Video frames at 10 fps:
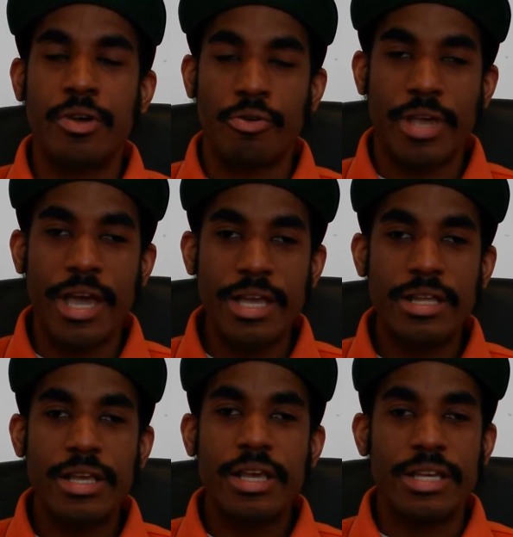
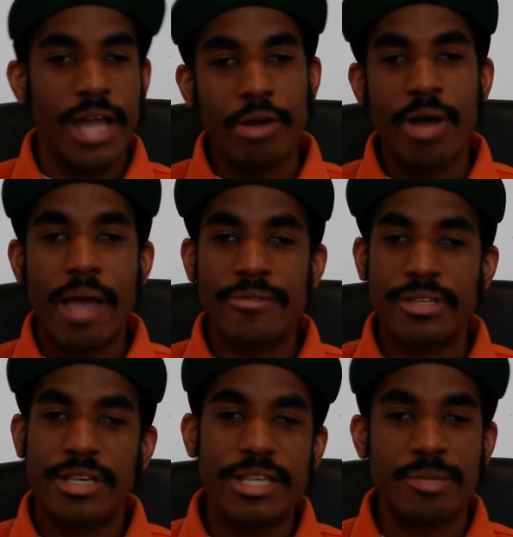Okay? He's not going to have
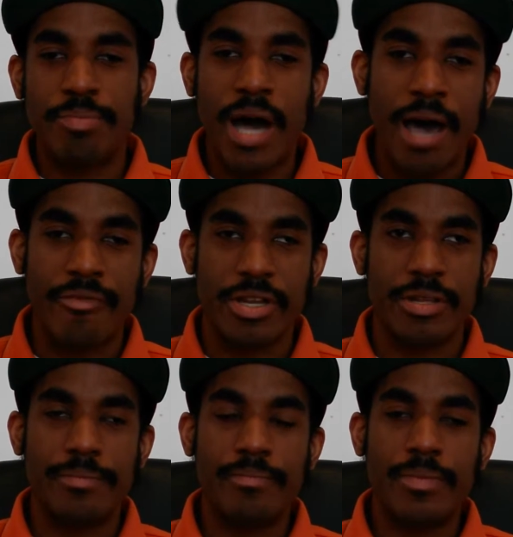his kids in poverty.
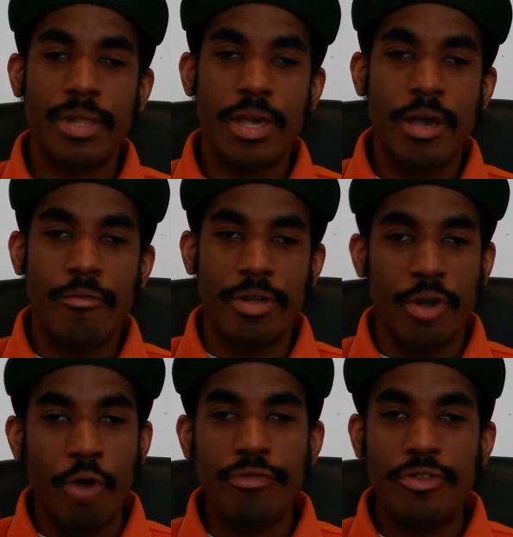We
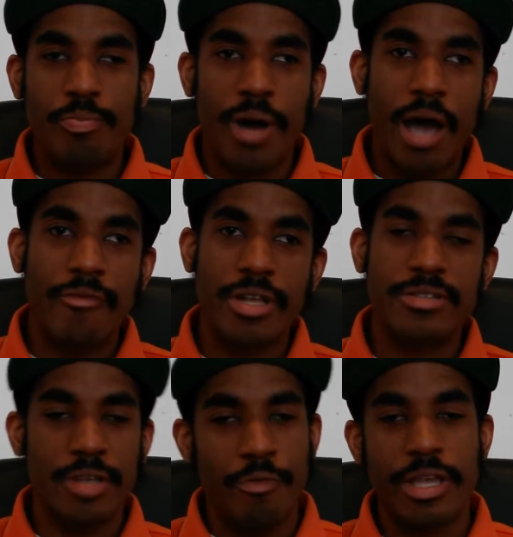go through poverty
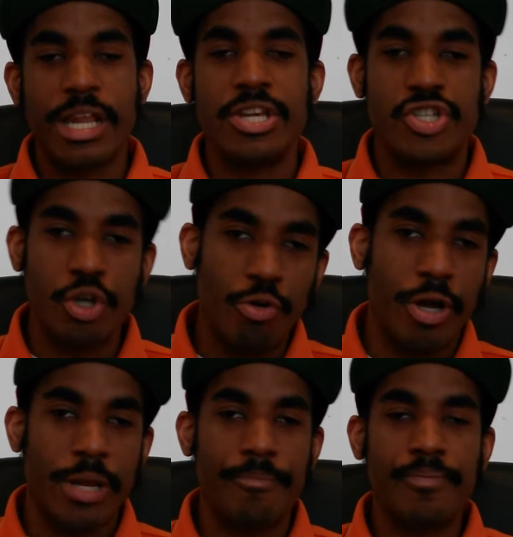so we can
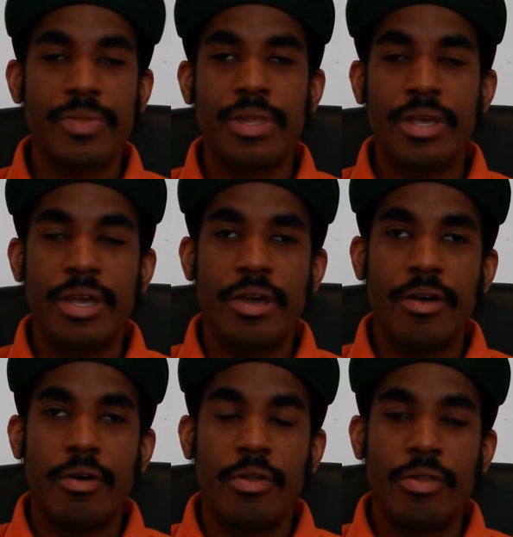enjoy
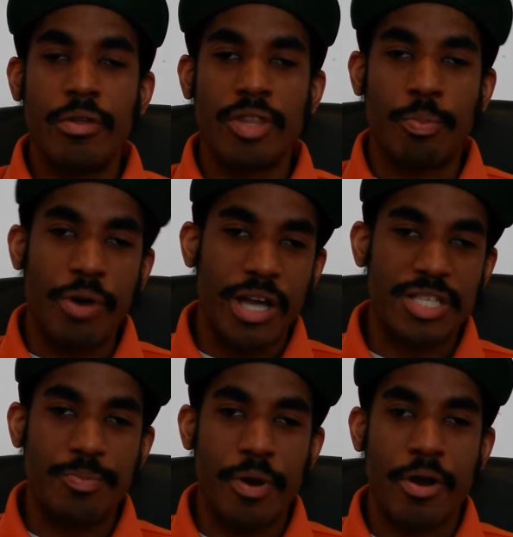the
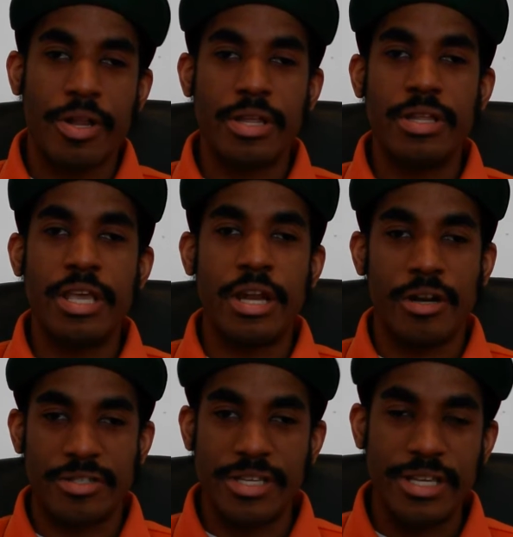prosperity in
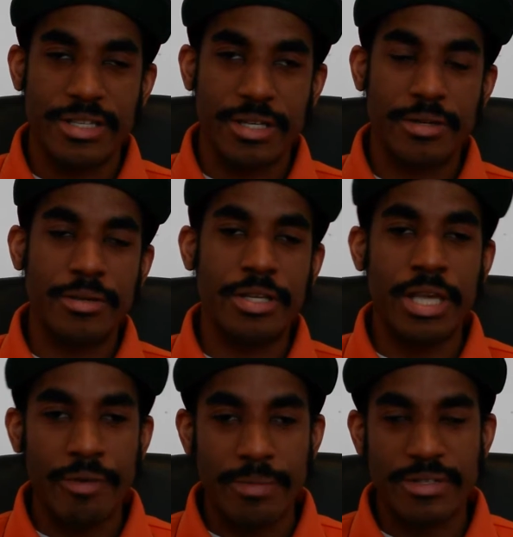our season. You
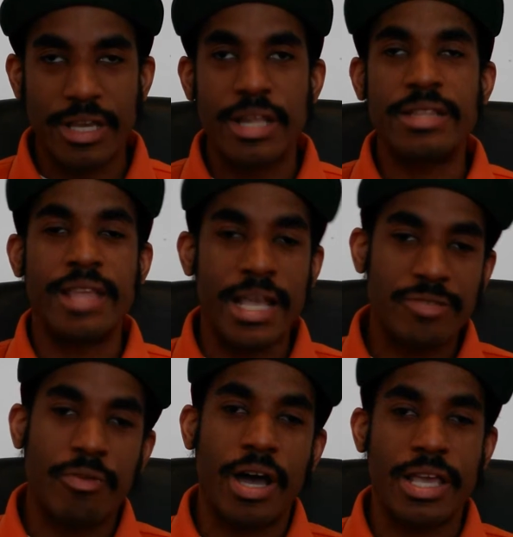get what I'm saying?
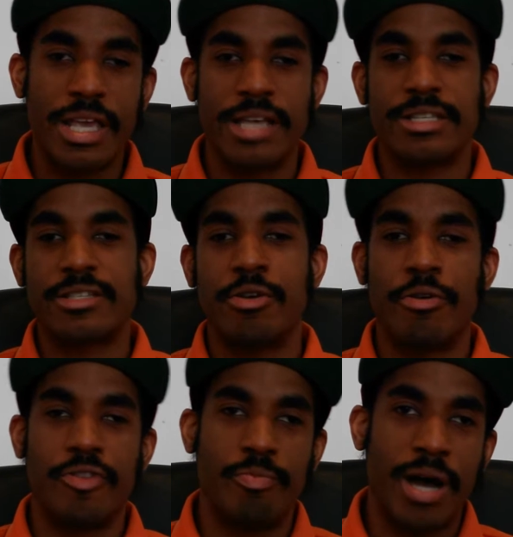That's why he has us
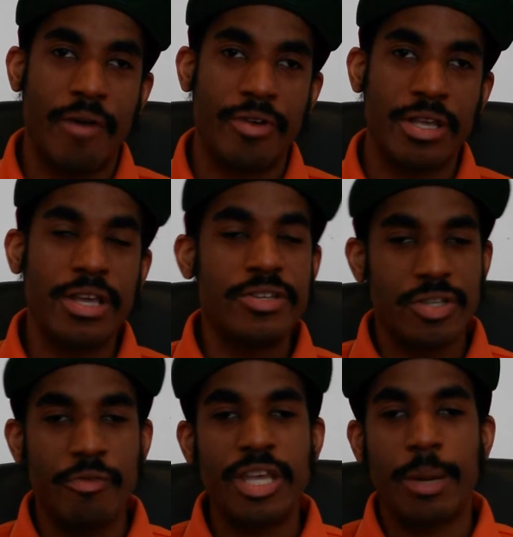going through poverty.
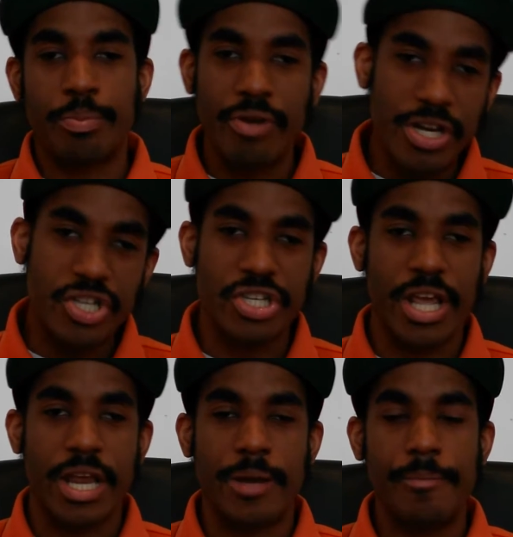So we can
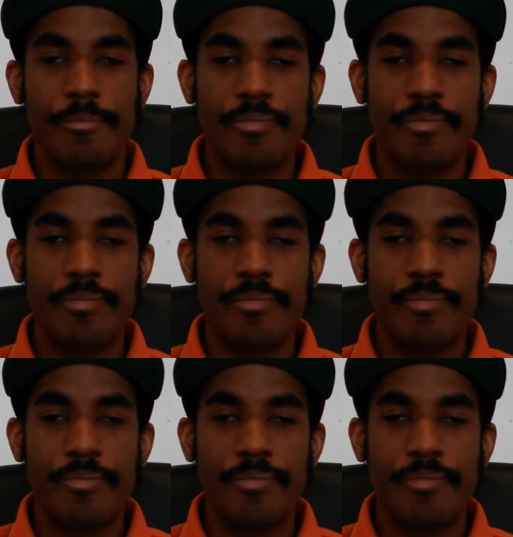appreciate